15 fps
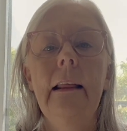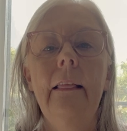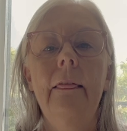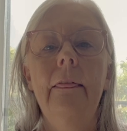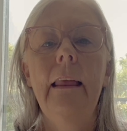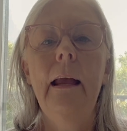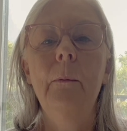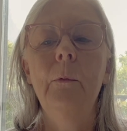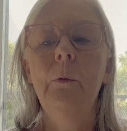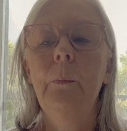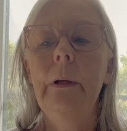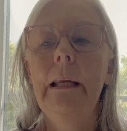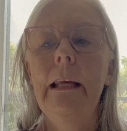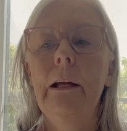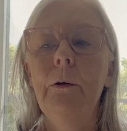that will
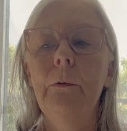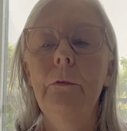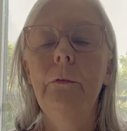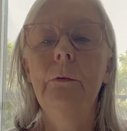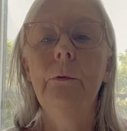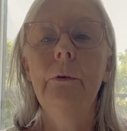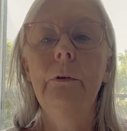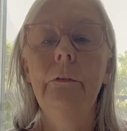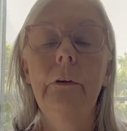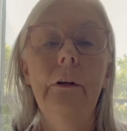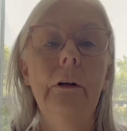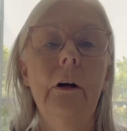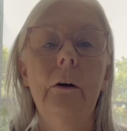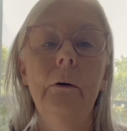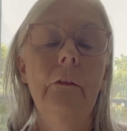be helpful.
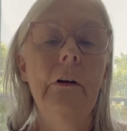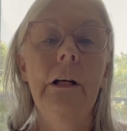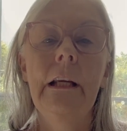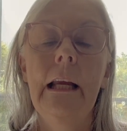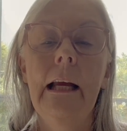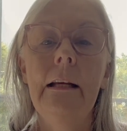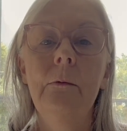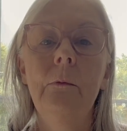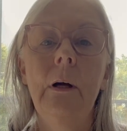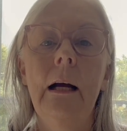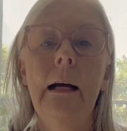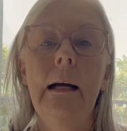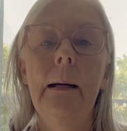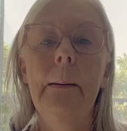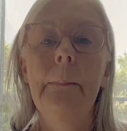I've only had
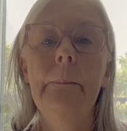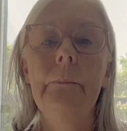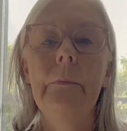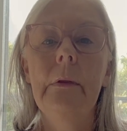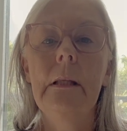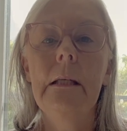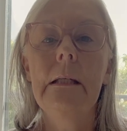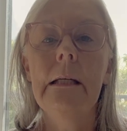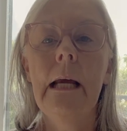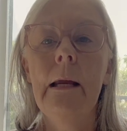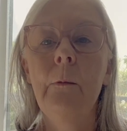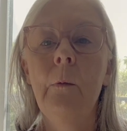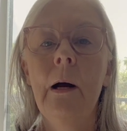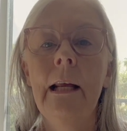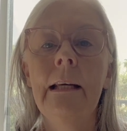day
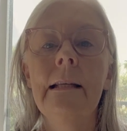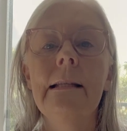one